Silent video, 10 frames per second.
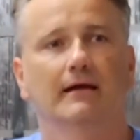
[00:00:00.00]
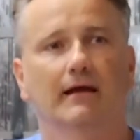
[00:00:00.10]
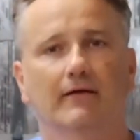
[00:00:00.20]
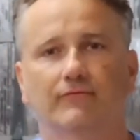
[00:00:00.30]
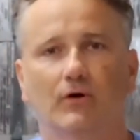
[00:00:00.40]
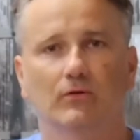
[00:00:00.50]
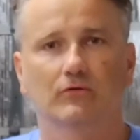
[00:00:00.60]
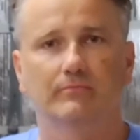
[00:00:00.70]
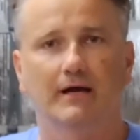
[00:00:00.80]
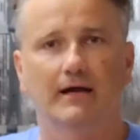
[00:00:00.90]
and
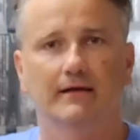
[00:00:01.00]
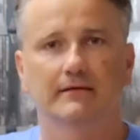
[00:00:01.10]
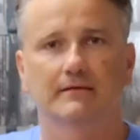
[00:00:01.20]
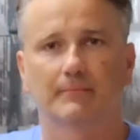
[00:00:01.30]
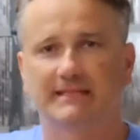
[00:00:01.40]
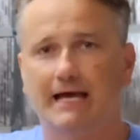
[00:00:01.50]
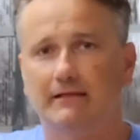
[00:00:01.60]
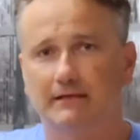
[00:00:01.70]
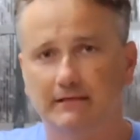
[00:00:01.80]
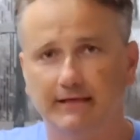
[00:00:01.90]
followed by a
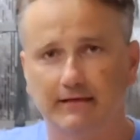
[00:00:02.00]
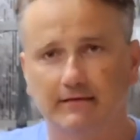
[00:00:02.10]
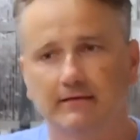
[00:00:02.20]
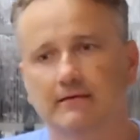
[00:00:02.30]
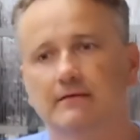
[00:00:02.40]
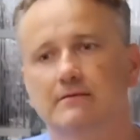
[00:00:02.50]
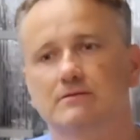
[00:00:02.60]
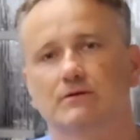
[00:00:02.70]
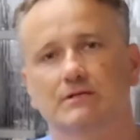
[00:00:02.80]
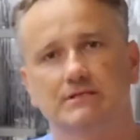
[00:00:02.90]
metallic clink.
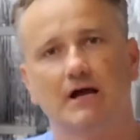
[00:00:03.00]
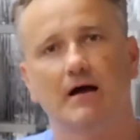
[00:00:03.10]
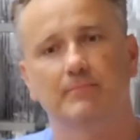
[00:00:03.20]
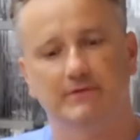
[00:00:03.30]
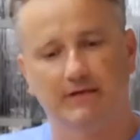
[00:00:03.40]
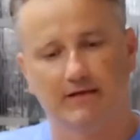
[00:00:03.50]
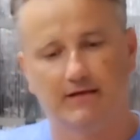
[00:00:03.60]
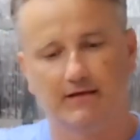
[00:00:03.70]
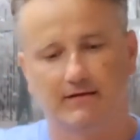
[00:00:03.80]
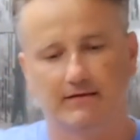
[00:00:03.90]
So I stop
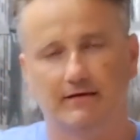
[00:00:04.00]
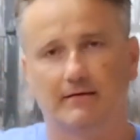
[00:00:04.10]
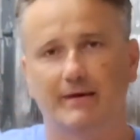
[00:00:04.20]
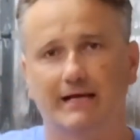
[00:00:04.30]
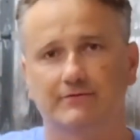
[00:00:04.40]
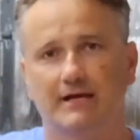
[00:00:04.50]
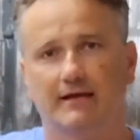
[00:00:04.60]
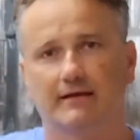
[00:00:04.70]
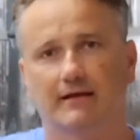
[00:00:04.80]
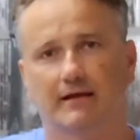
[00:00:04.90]
and
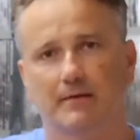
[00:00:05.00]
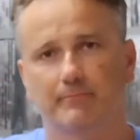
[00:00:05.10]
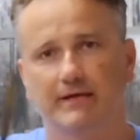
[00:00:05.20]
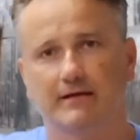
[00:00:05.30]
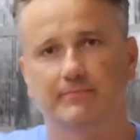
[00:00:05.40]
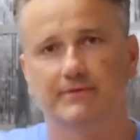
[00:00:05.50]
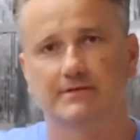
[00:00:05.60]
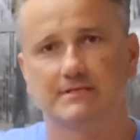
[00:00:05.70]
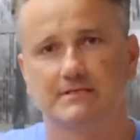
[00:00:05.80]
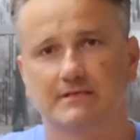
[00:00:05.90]
backtrack, and I pick up
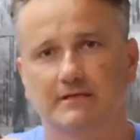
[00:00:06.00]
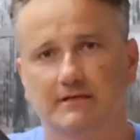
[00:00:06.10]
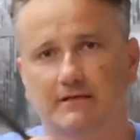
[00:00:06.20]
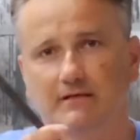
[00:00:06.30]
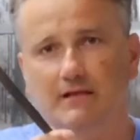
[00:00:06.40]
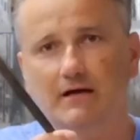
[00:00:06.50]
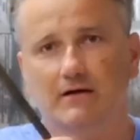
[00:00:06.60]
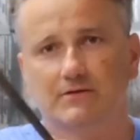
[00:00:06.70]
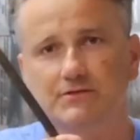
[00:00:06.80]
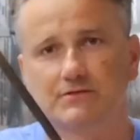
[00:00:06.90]
this
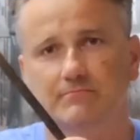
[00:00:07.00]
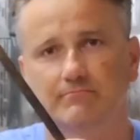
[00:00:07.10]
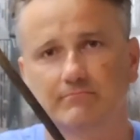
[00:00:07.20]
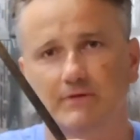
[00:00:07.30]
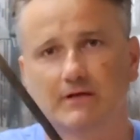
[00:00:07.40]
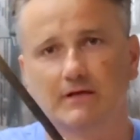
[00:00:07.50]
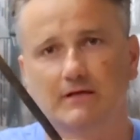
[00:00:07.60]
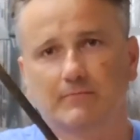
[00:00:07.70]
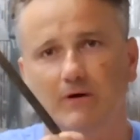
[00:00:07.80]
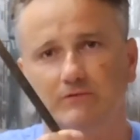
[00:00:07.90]
large,
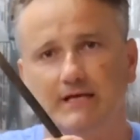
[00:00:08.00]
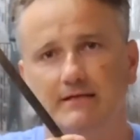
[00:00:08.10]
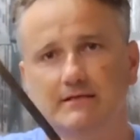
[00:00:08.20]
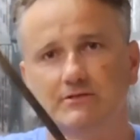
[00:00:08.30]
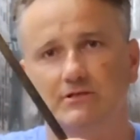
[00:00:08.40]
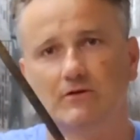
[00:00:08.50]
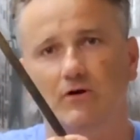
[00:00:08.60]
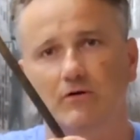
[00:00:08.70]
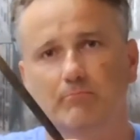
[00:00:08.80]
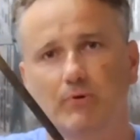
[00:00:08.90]
about 10-inch
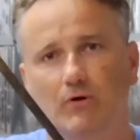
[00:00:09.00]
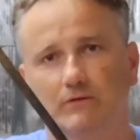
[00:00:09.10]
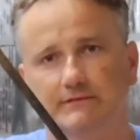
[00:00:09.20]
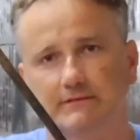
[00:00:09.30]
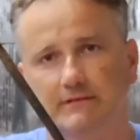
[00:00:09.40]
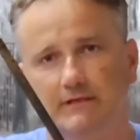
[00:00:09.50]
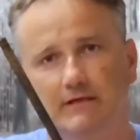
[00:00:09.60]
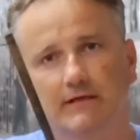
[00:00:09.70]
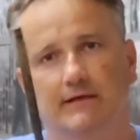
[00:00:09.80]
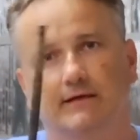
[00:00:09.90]
long bolt.
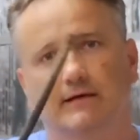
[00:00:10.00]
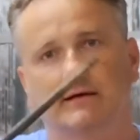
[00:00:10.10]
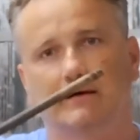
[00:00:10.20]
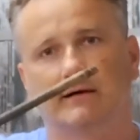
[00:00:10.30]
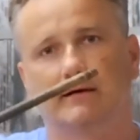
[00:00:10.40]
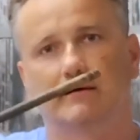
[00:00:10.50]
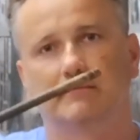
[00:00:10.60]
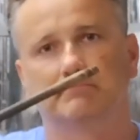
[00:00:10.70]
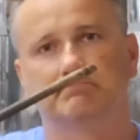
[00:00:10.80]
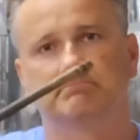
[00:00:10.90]

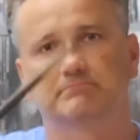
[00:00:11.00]
Put